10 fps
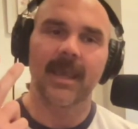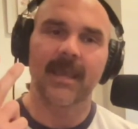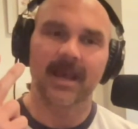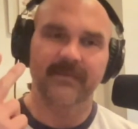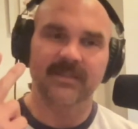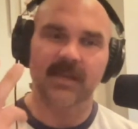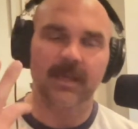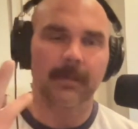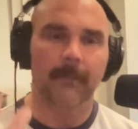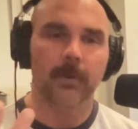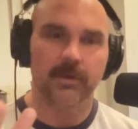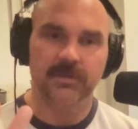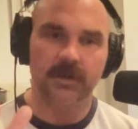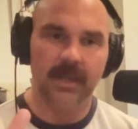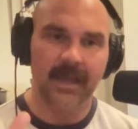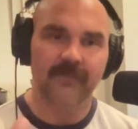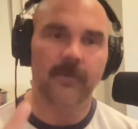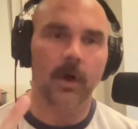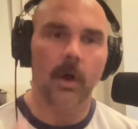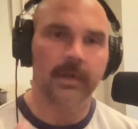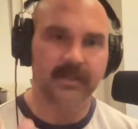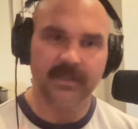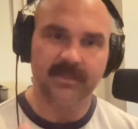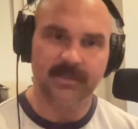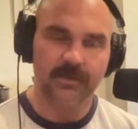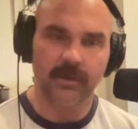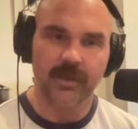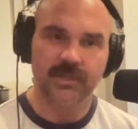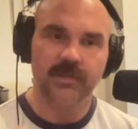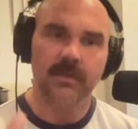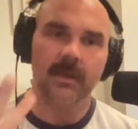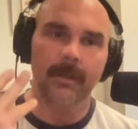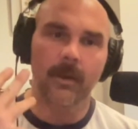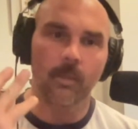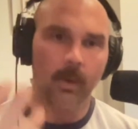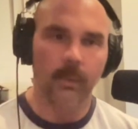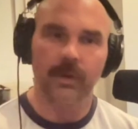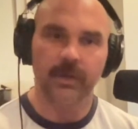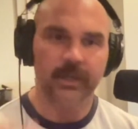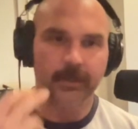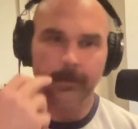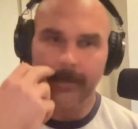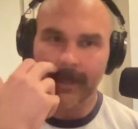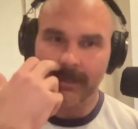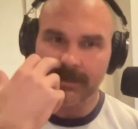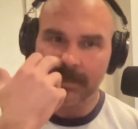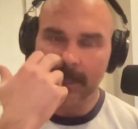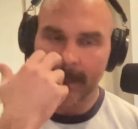And I have to take in my personal life all into consideration about what we're going to do next.